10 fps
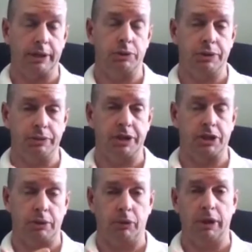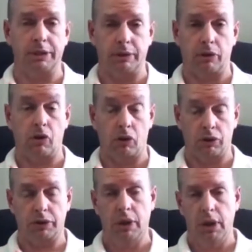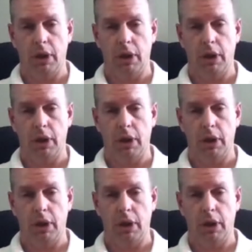actually was sexually molesting the girls.